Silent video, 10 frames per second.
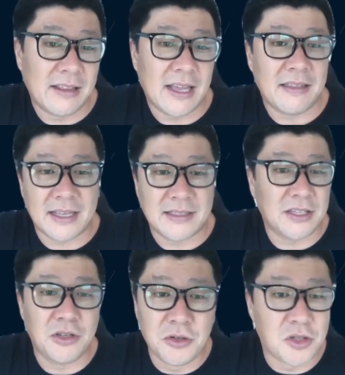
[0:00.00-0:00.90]
And, and that's
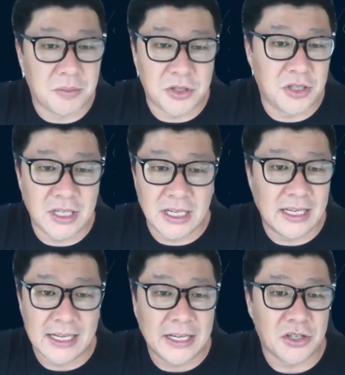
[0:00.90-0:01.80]
the huge
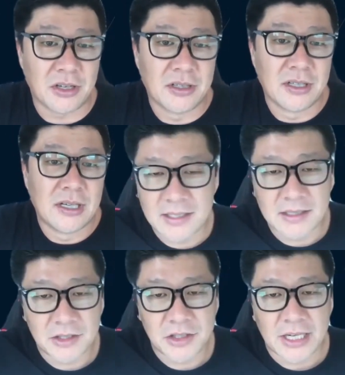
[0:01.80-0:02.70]
opportunity in Asia. This
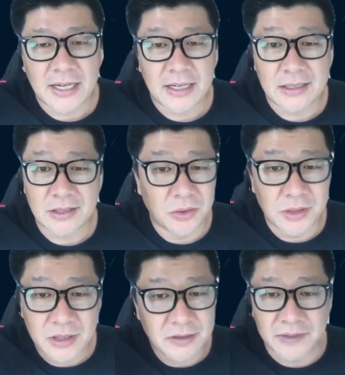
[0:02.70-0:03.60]
is a shout out to
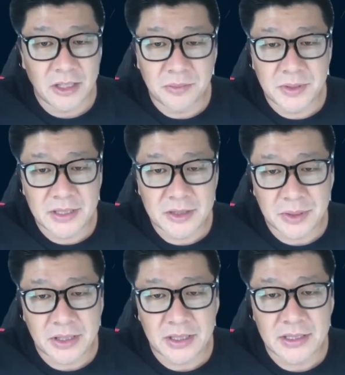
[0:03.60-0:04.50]
all the developers
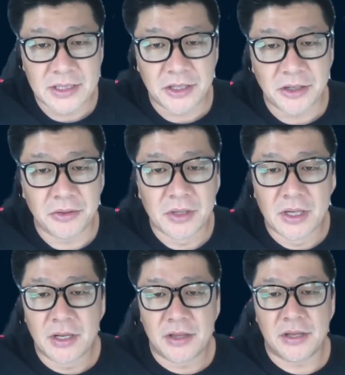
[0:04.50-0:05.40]
because, you know,
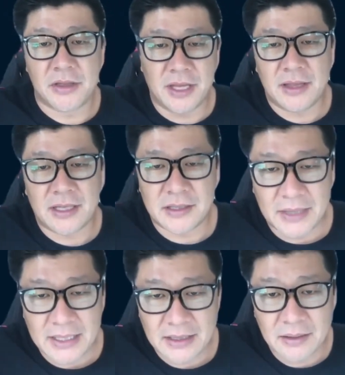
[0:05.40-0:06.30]
the thing that's
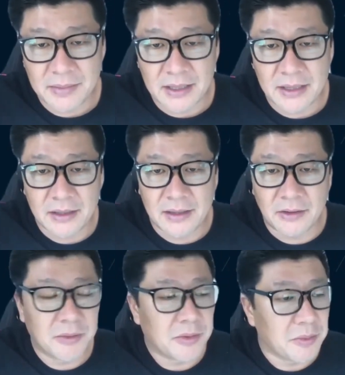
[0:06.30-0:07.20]
amazing about the
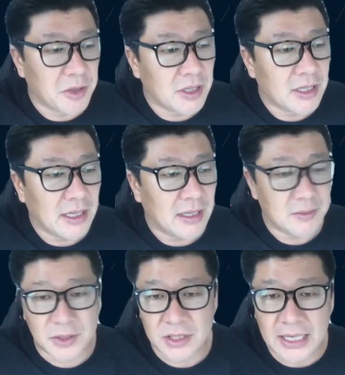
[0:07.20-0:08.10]
Ethereum community,
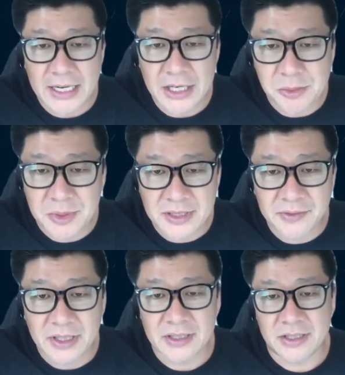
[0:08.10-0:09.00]
especially Asia
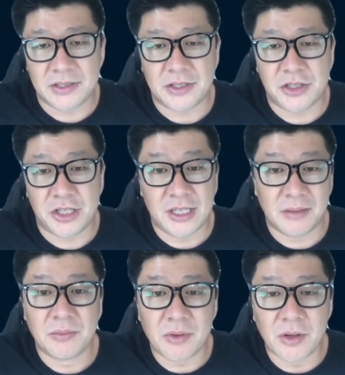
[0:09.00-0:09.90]
Pacific, is just the sheer
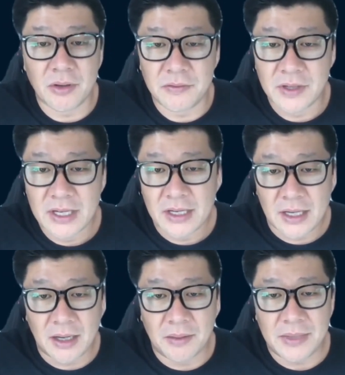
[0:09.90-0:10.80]
number of
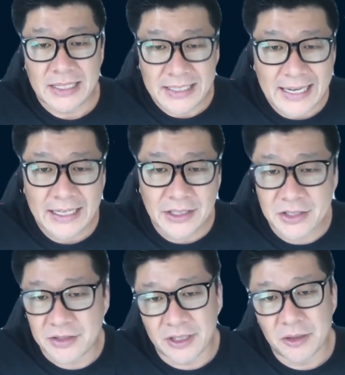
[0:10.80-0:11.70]
um,
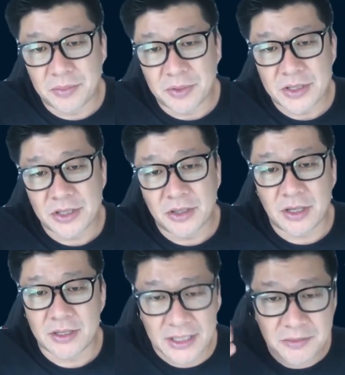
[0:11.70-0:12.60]
engaged developers. So
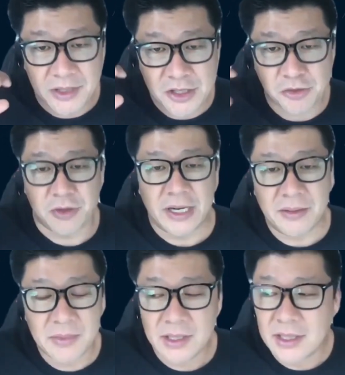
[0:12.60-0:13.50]
I'll tell you my
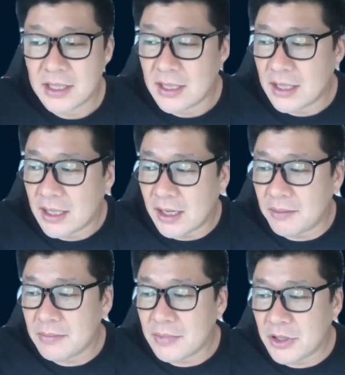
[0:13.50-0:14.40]
dream.
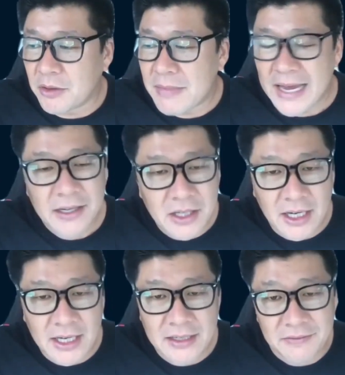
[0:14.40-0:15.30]
Um, you know,
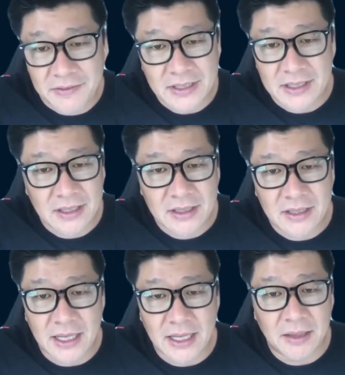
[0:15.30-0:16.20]
mankind
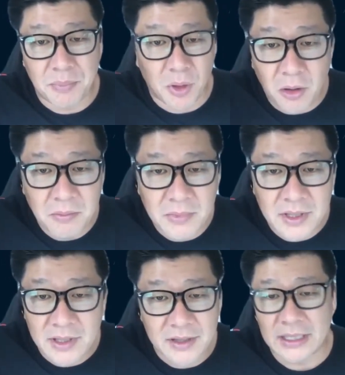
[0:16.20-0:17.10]
invented the
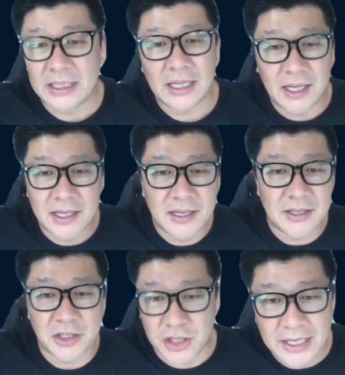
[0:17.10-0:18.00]
bomb, the gun,
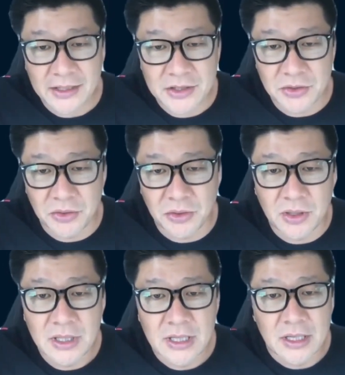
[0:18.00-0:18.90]
the
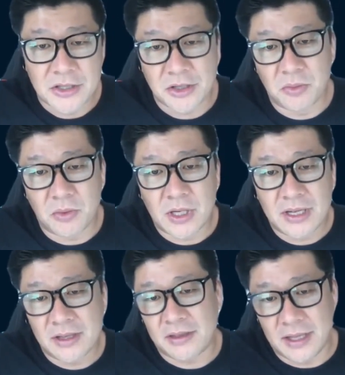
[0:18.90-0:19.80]
chainsaw. So, what
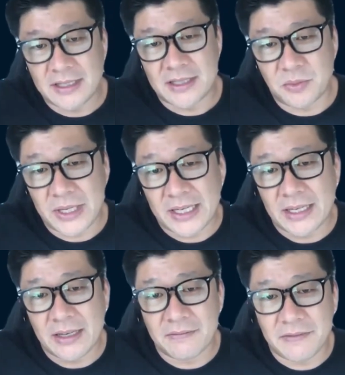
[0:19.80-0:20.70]
are the things that we
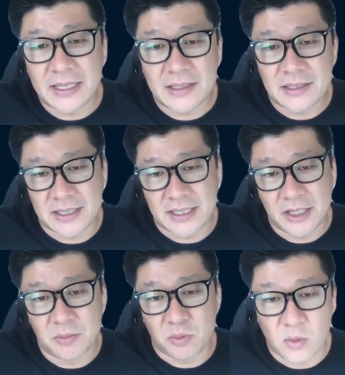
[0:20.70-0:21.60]
can invent to
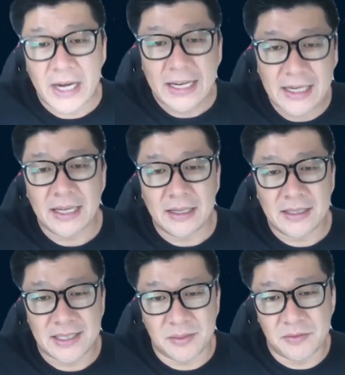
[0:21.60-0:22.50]
help rein in
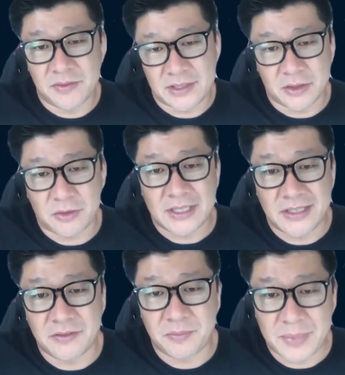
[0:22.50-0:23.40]
some of this
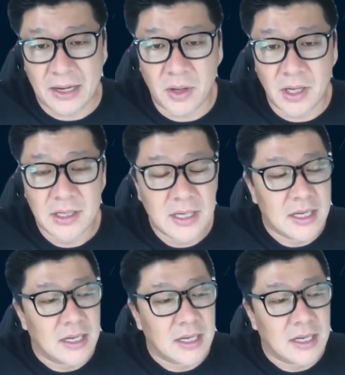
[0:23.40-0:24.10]
aggressive power?